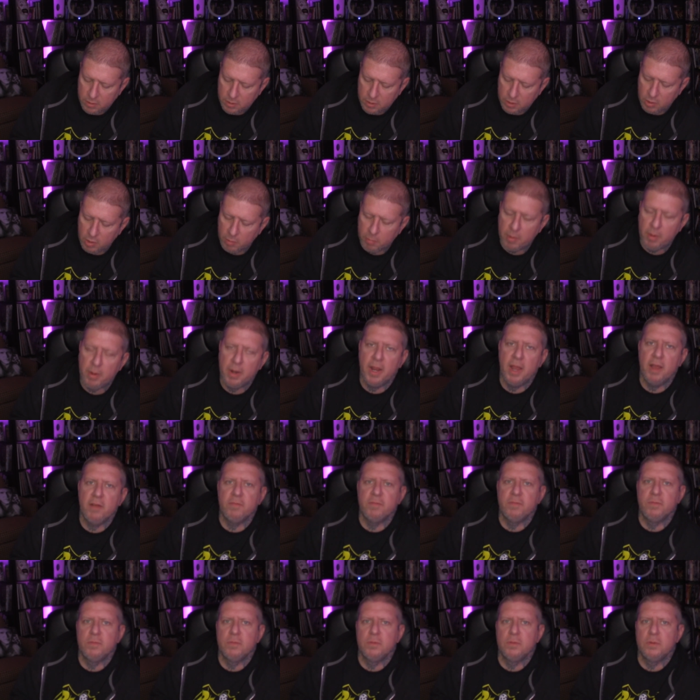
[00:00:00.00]
hell, I probably have
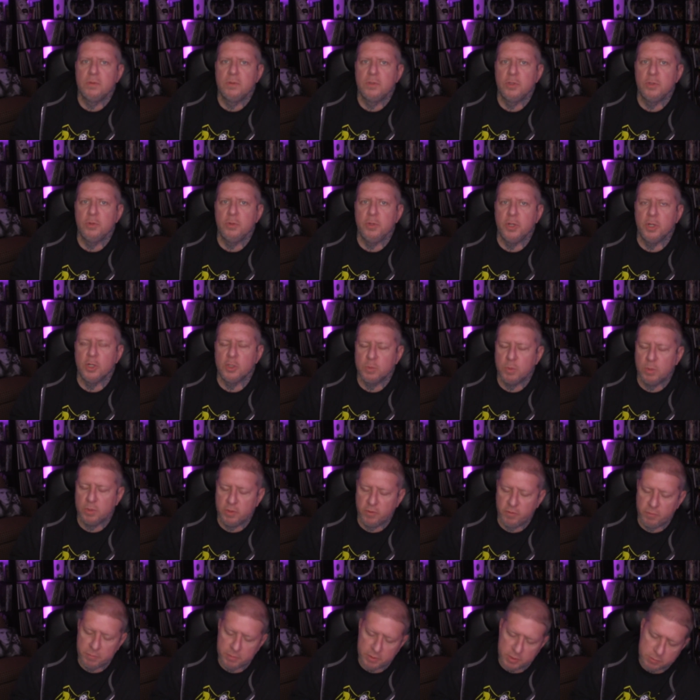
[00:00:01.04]
two years worth
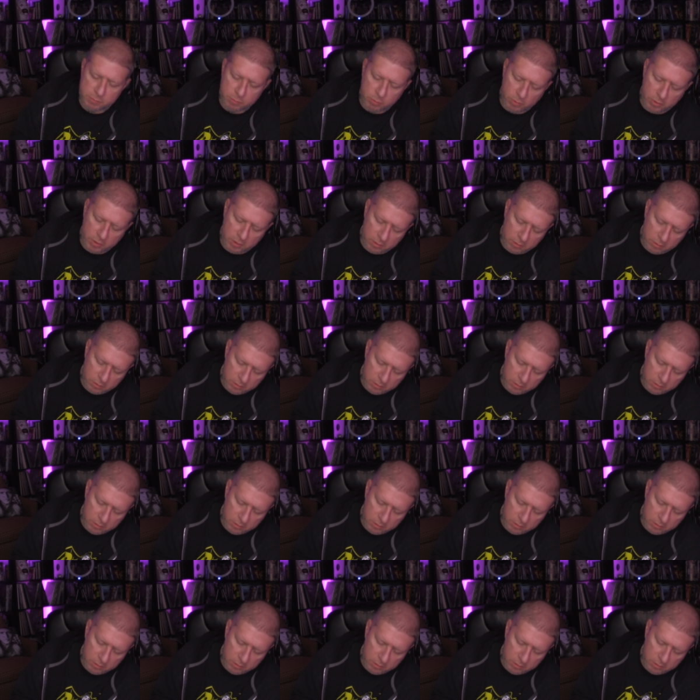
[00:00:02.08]
of them at this point.